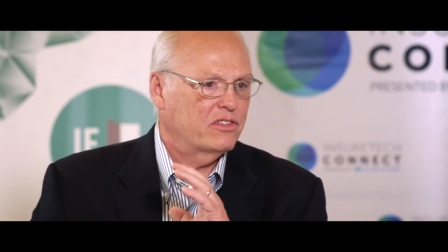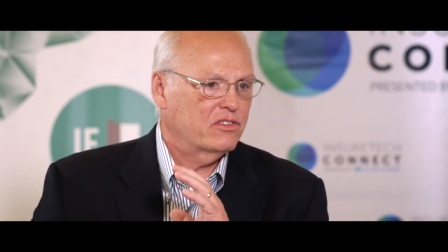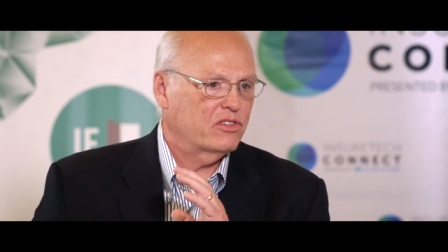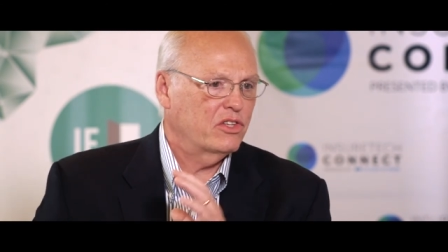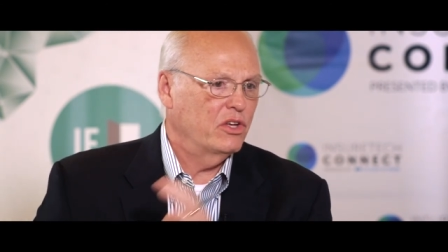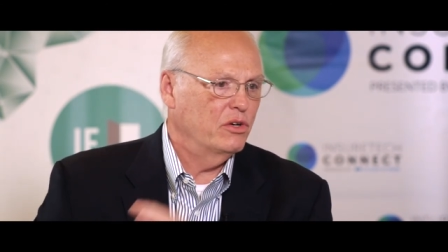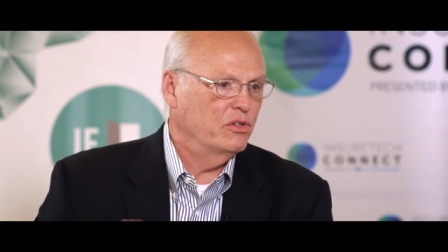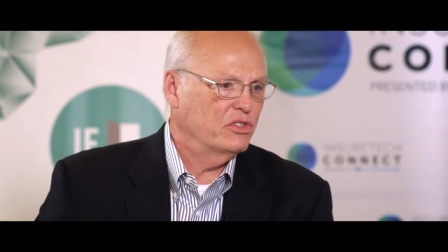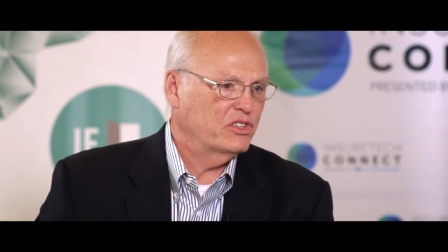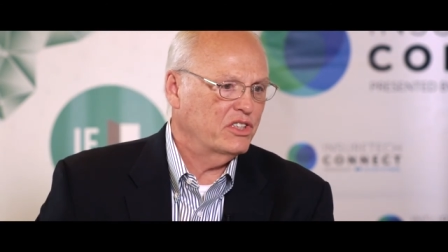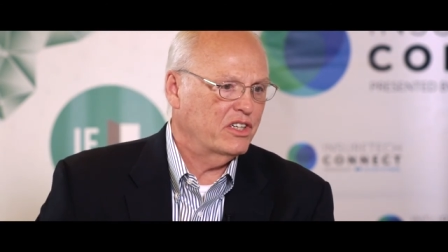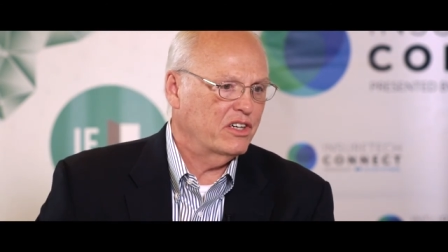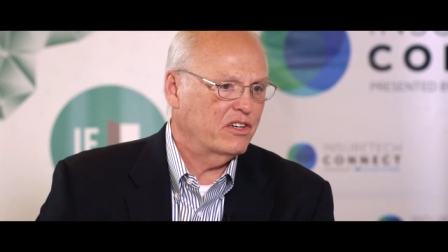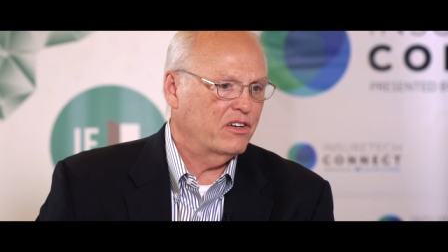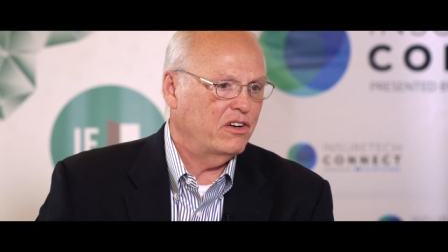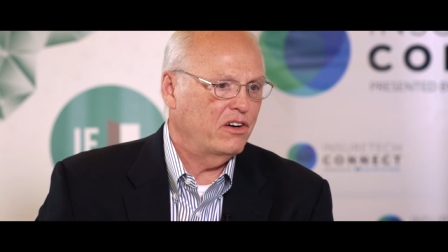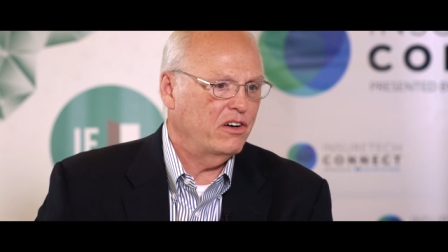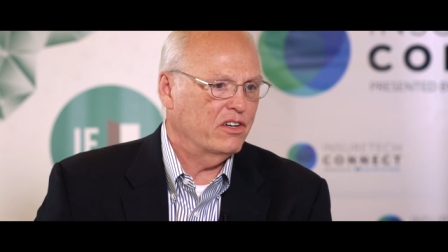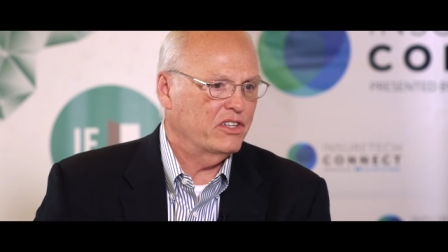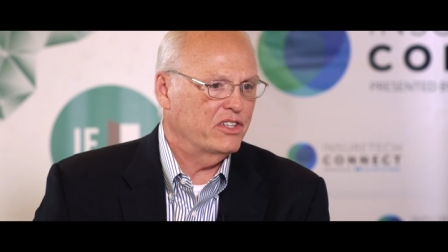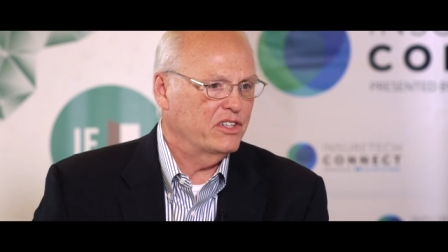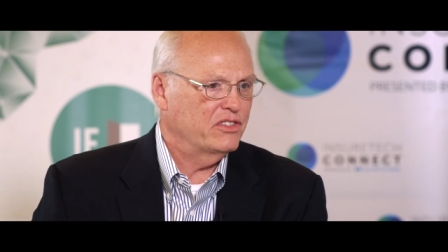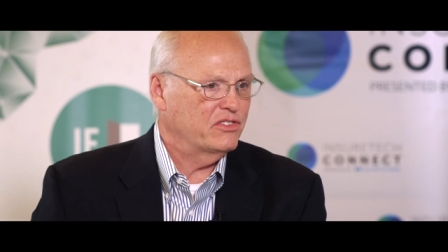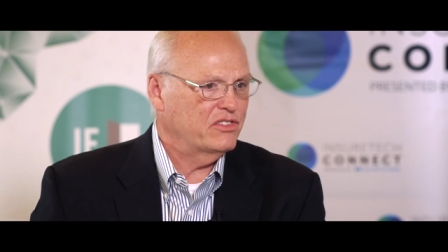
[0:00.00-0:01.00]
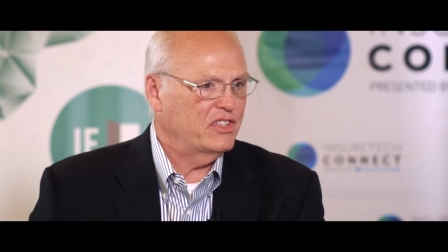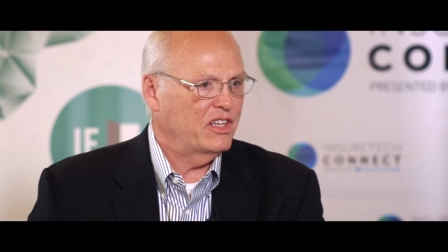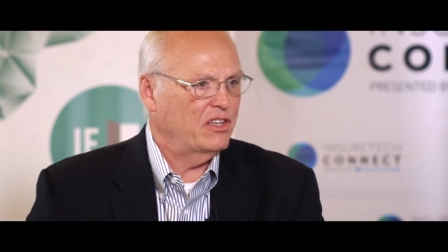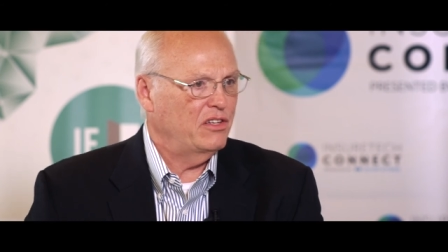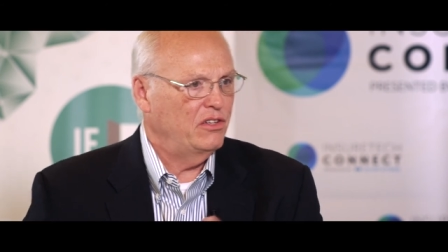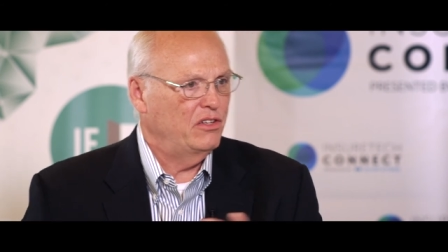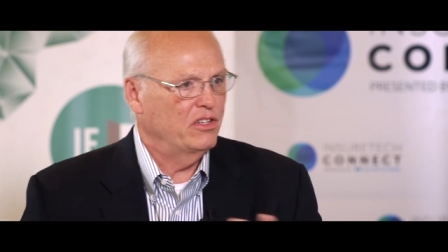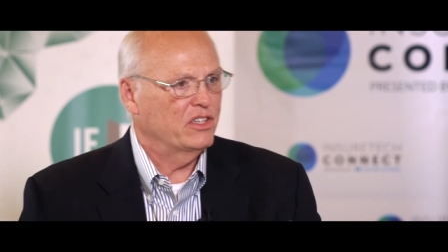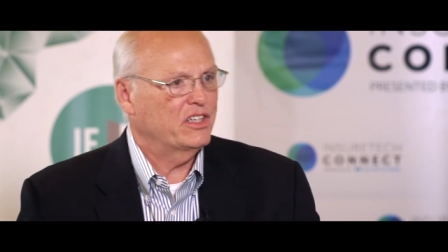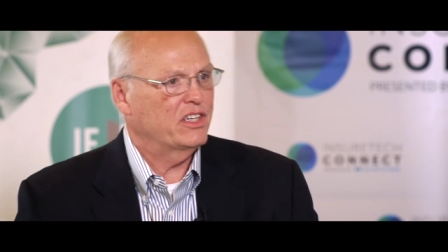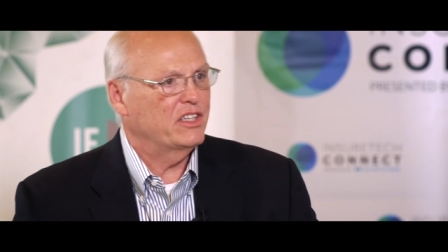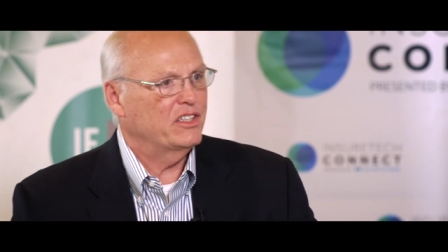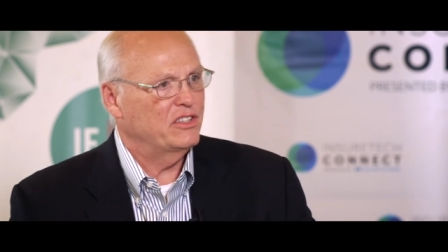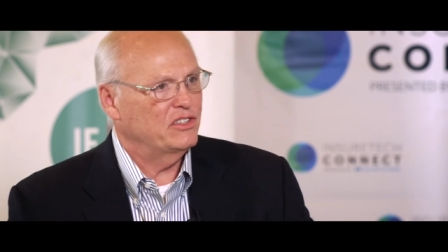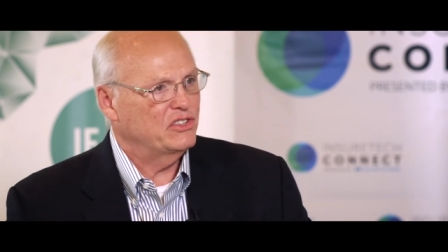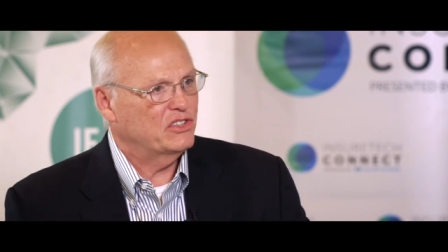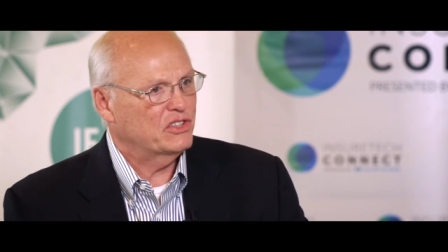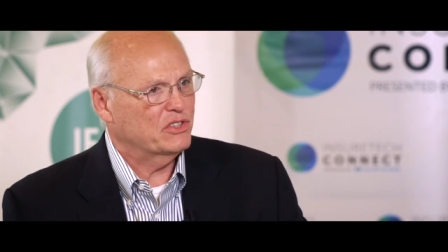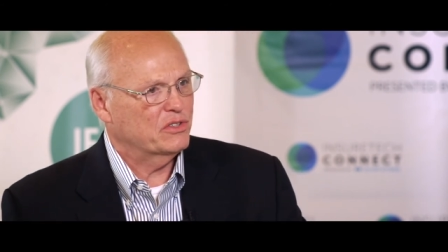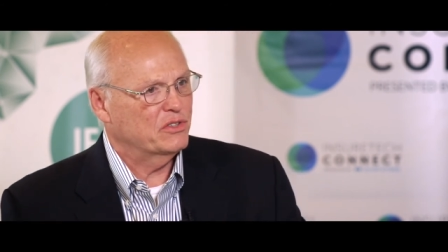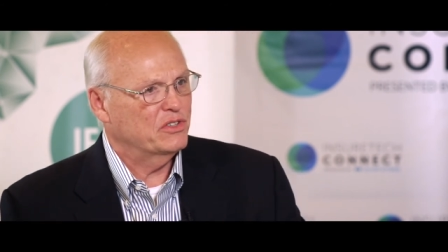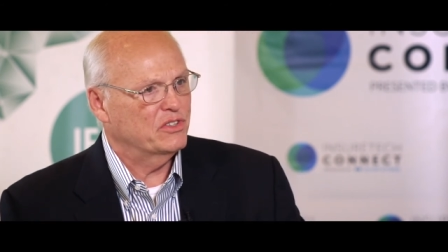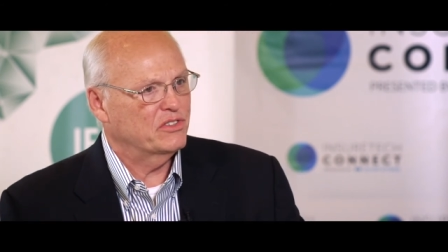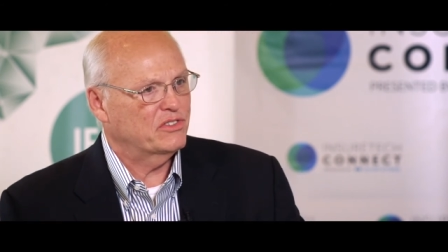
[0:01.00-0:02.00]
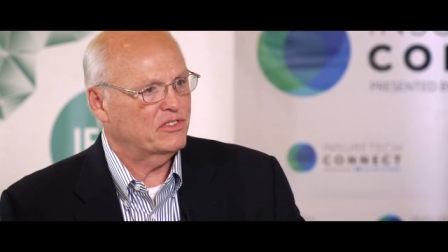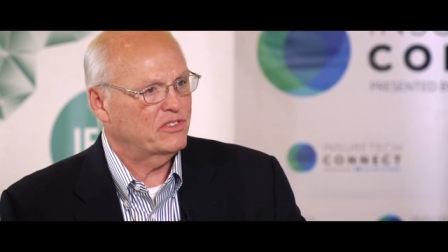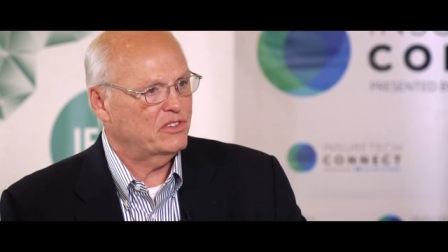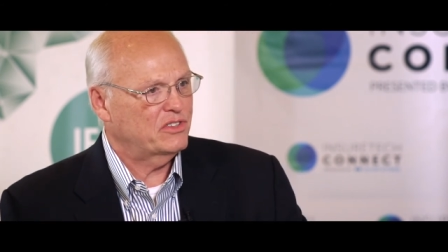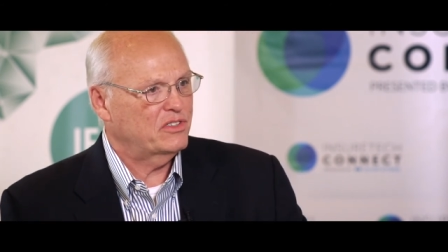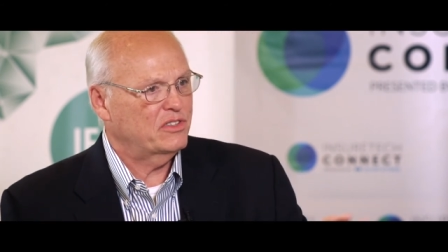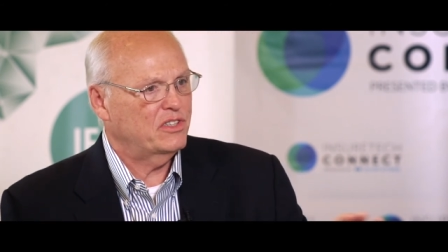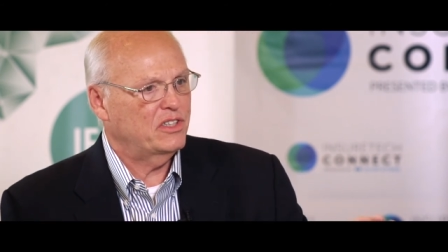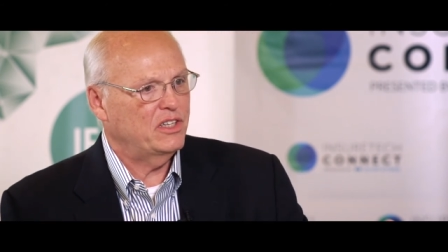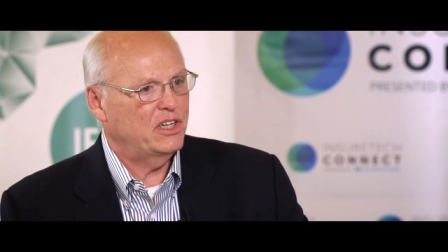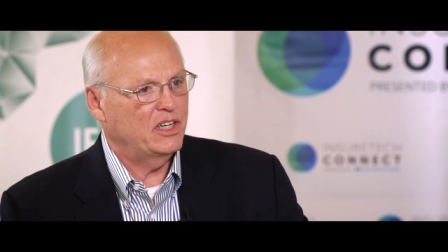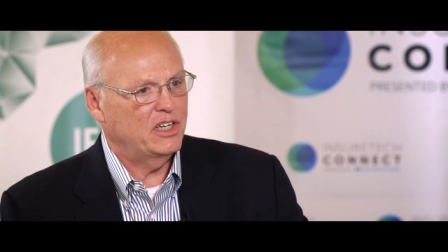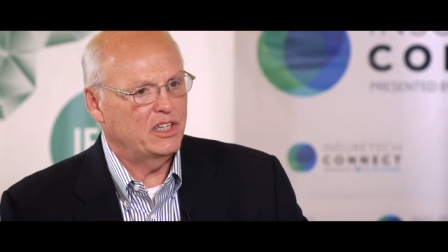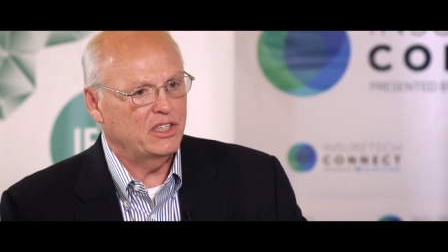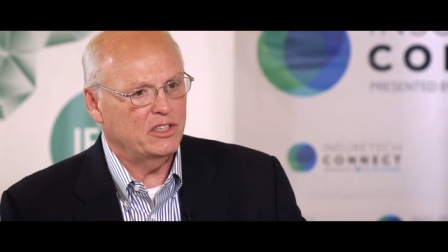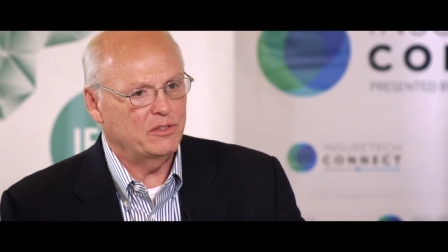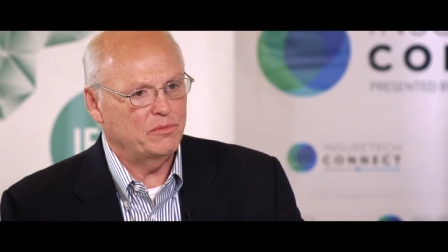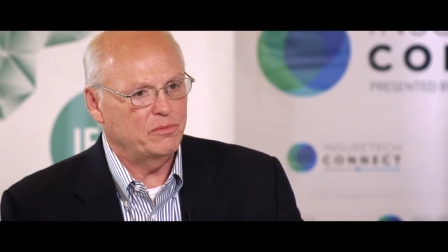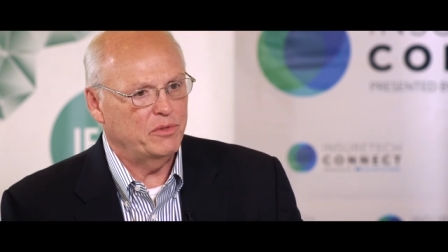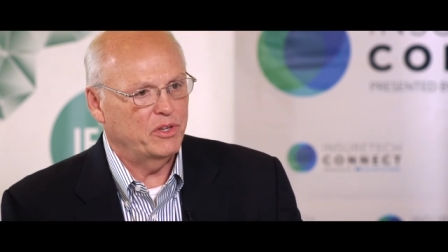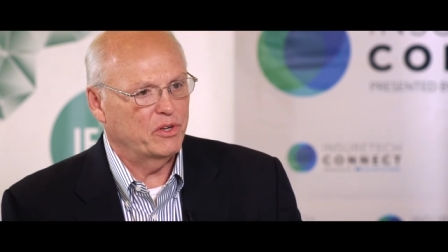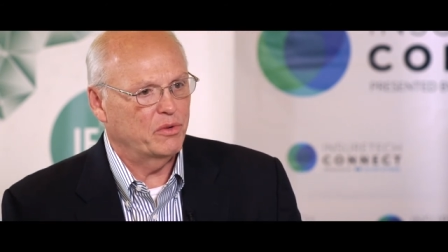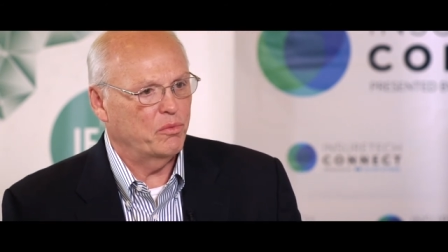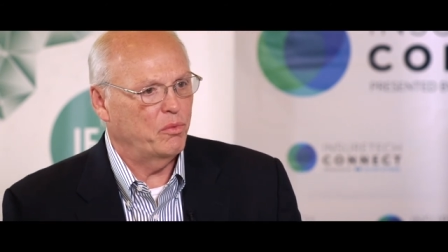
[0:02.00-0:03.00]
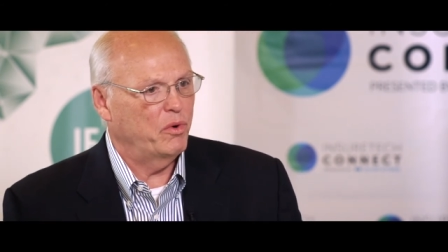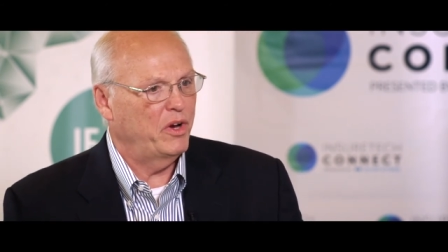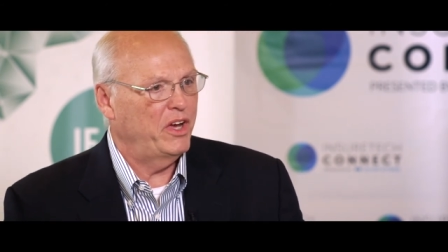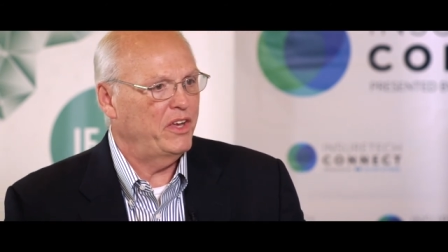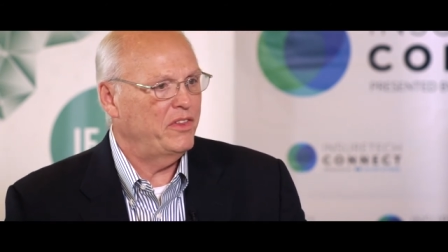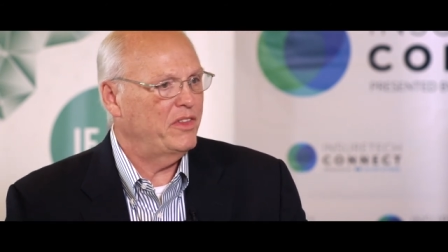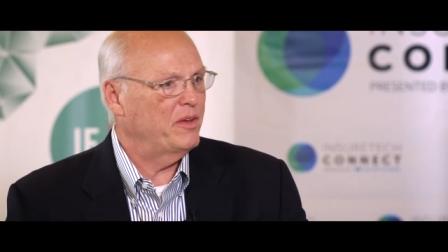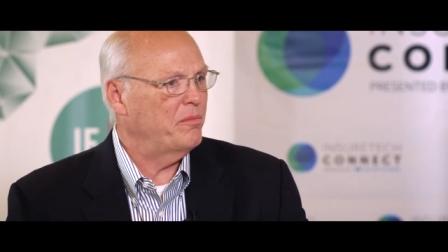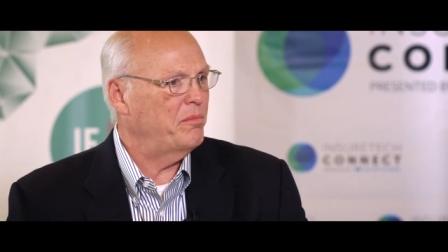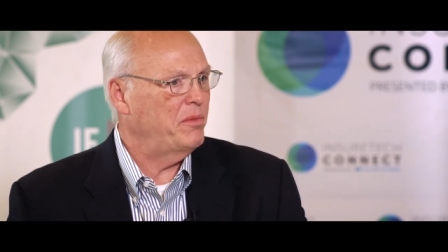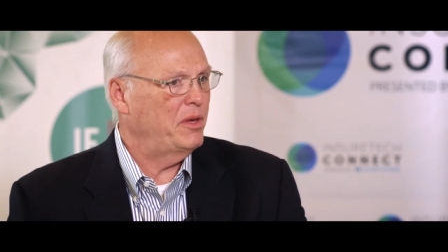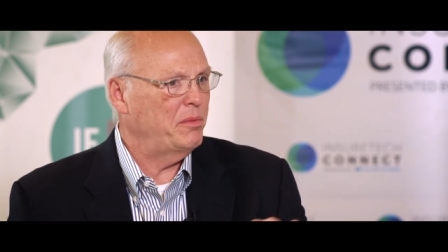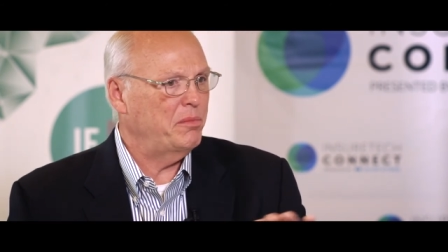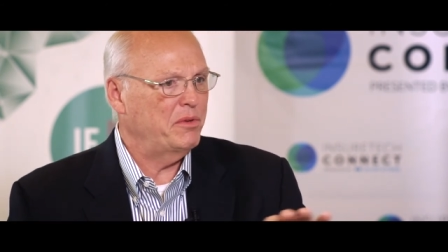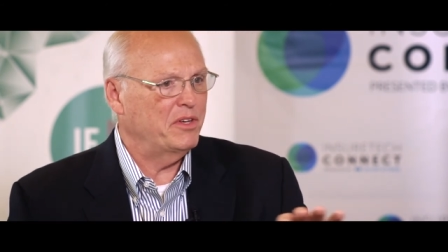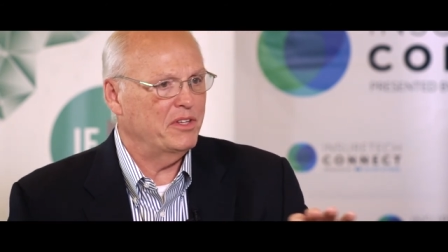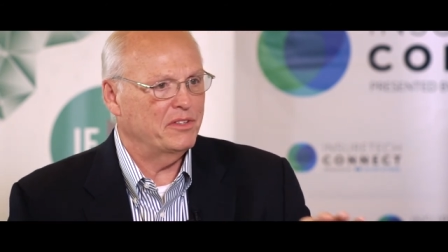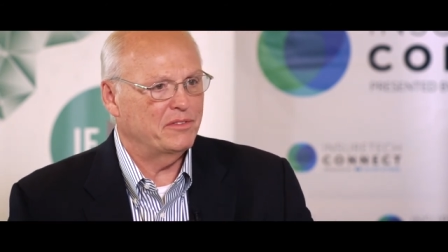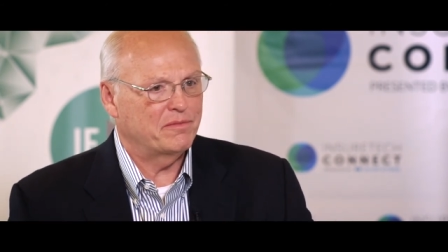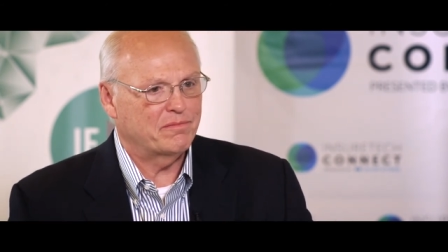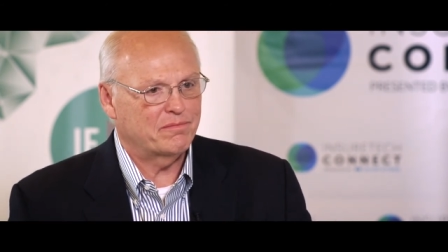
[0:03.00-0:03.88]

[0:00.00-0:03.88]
those in our audience that look at insurance in a way that maybe it